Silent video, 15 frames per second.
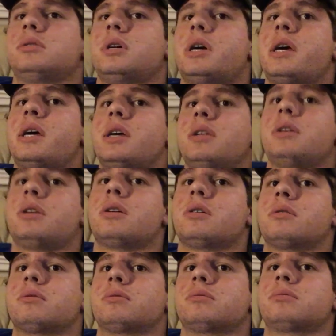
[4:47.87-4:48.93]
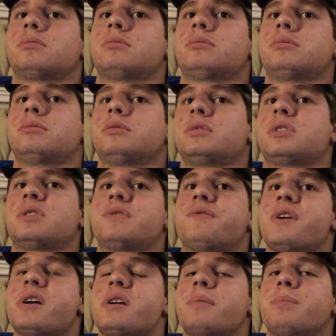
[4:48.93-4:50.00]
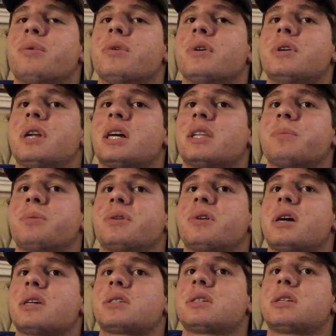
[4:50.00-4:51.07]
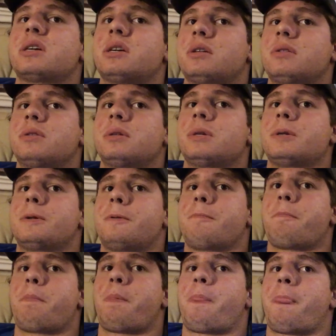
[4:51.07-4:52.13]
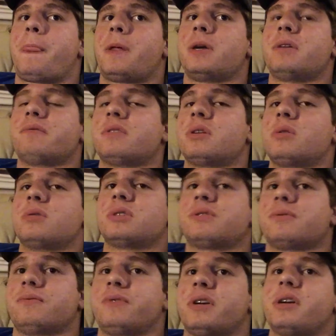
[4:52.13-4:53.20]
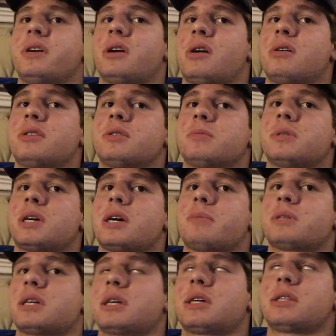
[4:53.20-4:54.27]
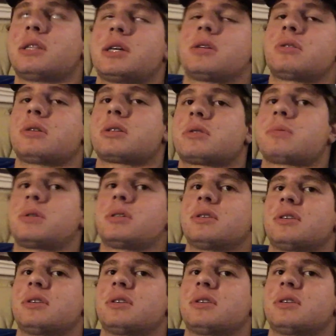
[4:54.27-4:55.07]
And you know, it's very important not to procrastinate. Even though it's very hard sometimes, I get that, trust me.